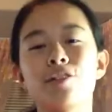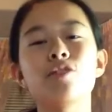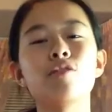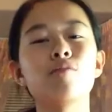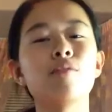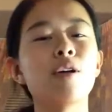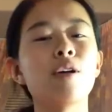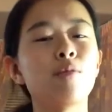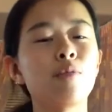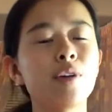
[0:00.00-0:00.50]
So
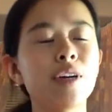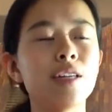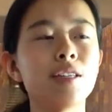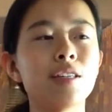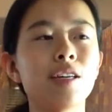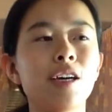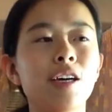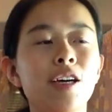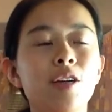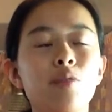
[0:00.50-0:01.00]
what we
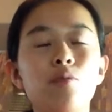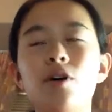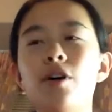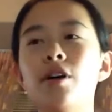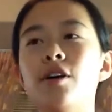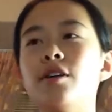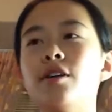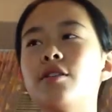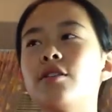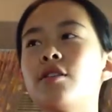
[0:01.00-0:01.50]
did
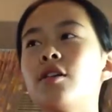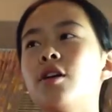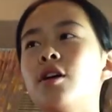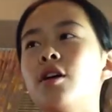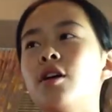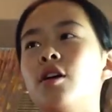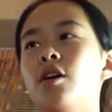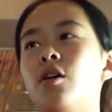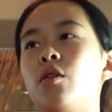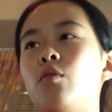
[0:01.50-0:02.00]
was
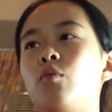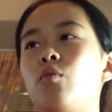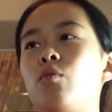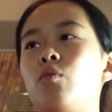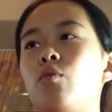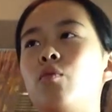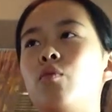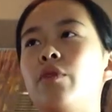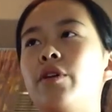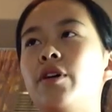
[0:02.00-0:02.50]

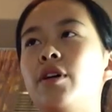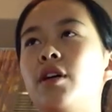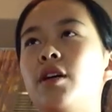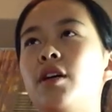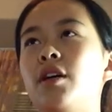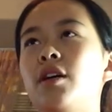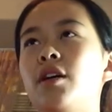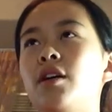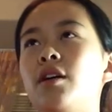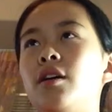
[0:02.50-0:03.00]

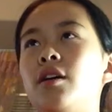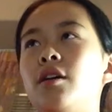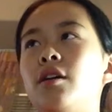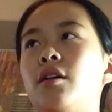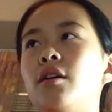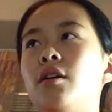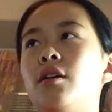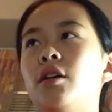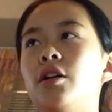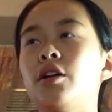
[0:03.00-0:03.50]
we
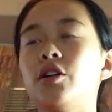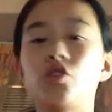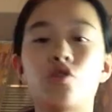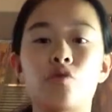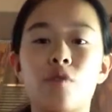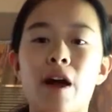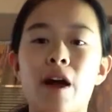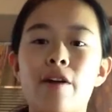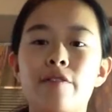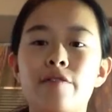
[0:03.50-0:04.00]

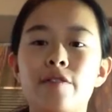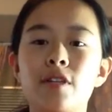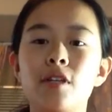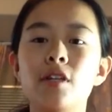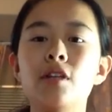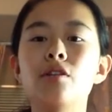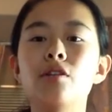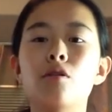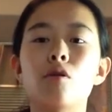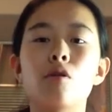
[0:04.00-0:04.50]

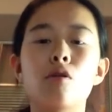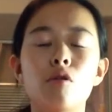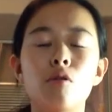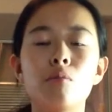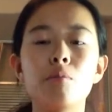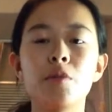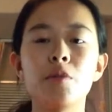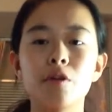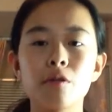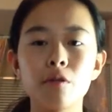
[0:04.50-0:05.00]
drafted the whole
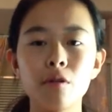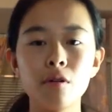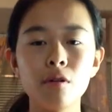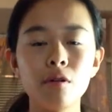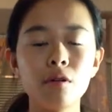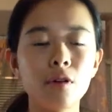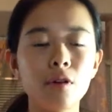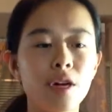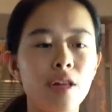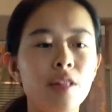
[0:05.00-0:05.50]

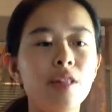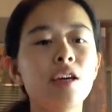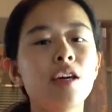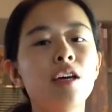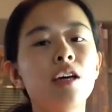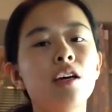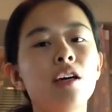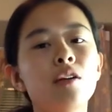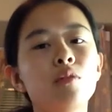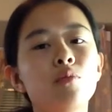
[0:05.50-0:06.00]
mural, and
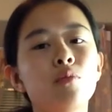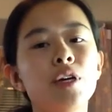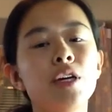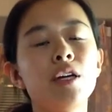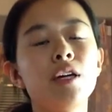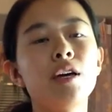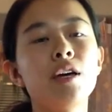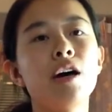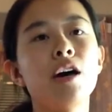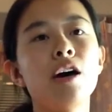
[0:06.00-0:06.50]
then
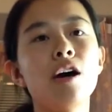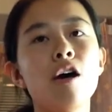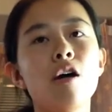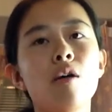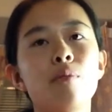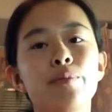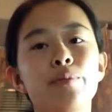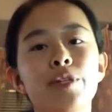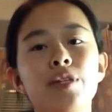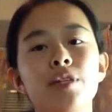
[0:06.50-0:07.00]
we
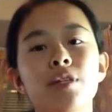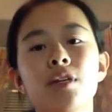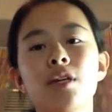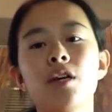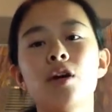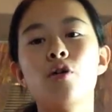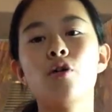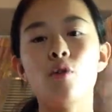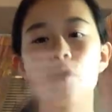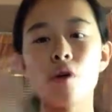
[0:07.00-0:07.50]
helped
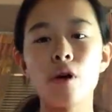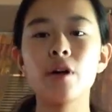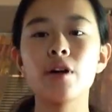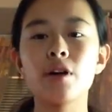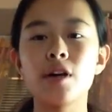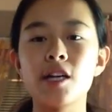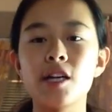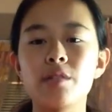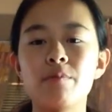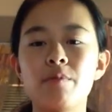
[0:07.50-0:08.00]

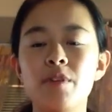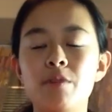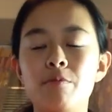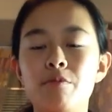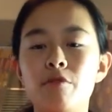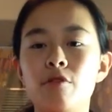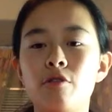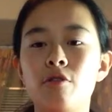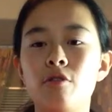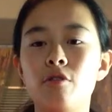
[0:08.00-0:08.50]
organize
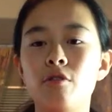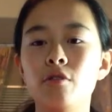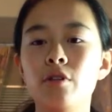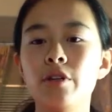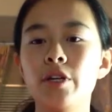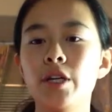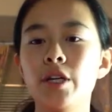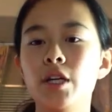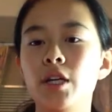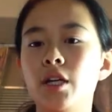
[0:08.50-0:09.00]
people
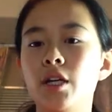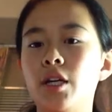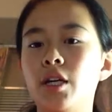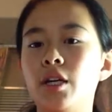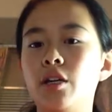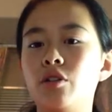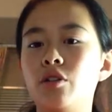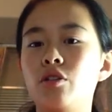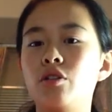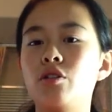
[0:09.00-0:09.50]

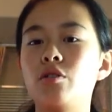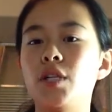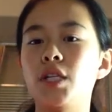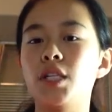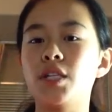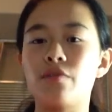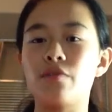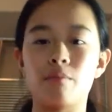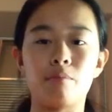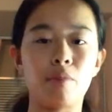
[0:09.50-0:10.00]
into doing
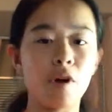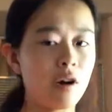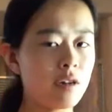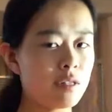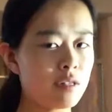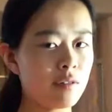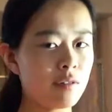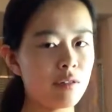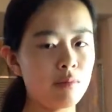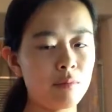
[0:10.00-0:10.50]
different
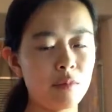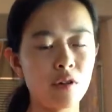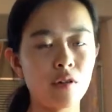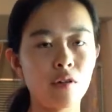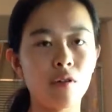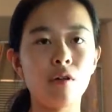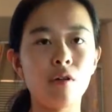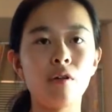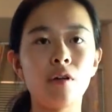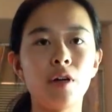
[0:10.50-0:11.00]
parts of the
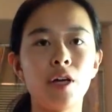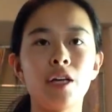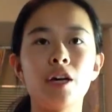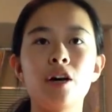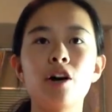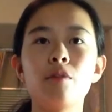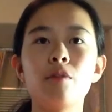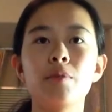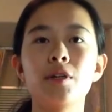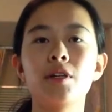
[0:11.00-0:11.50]
mural and
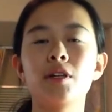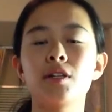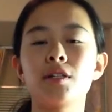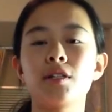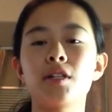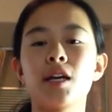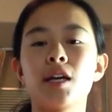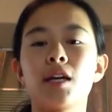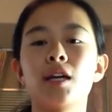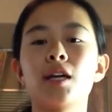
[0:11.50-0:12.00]
helping
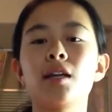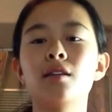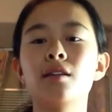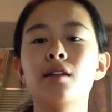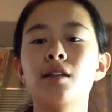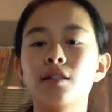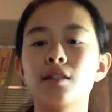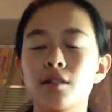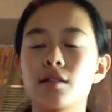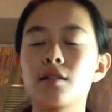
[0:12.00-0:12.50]
us get
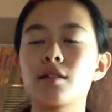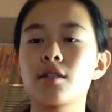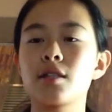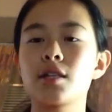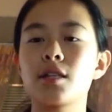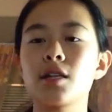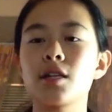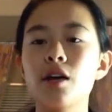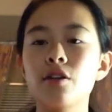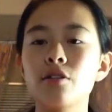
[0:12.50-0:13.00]
things
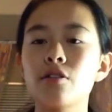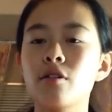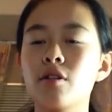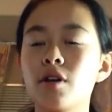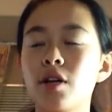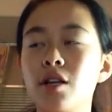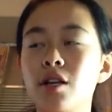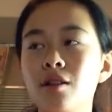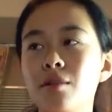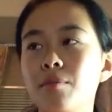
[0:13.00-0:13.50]
together
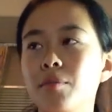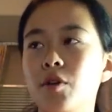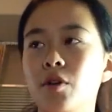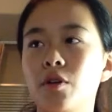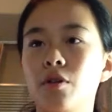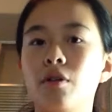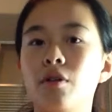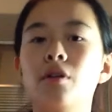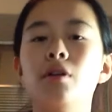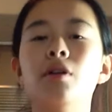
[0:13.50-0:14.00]
in the
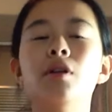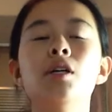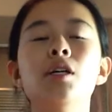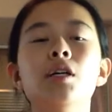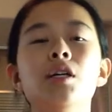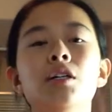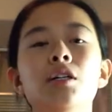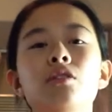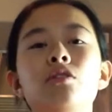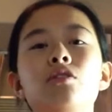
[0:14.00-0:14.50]
mural
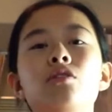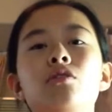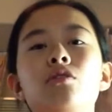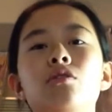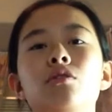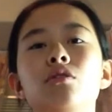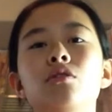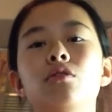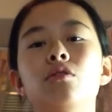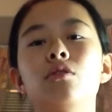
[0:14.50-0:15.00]

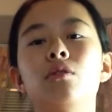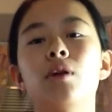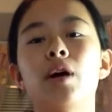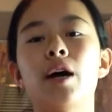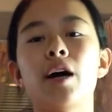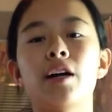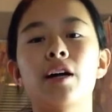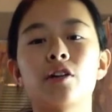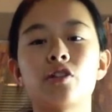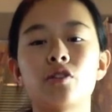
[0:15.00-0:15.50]
to
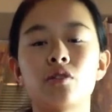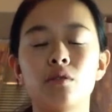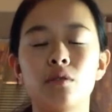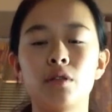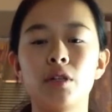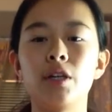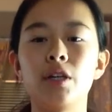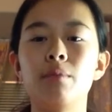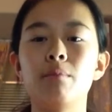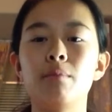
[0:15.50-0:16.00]

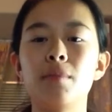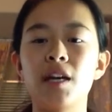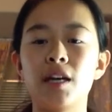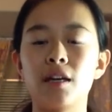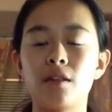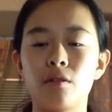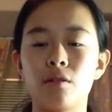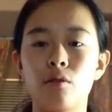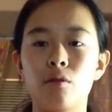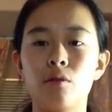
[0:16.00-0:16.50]
actually
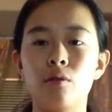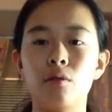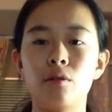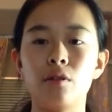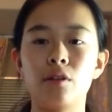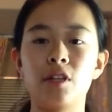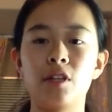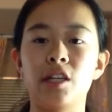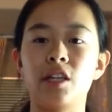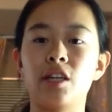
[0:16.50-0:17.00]
make the whole
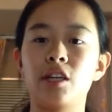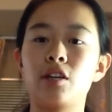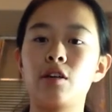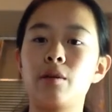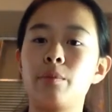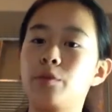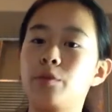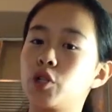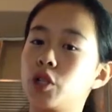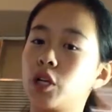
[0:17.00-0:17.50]
thing
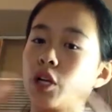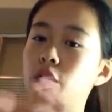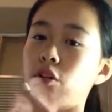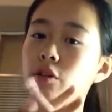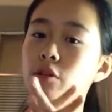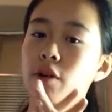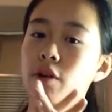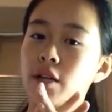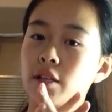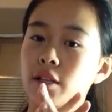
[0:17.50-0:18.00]
come
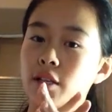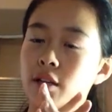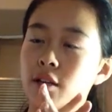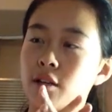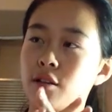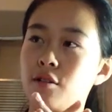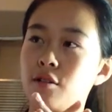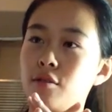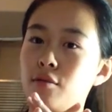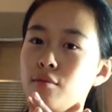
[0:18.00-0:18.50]
together at the
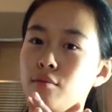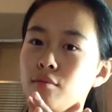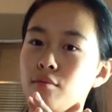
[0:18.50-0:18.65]
end.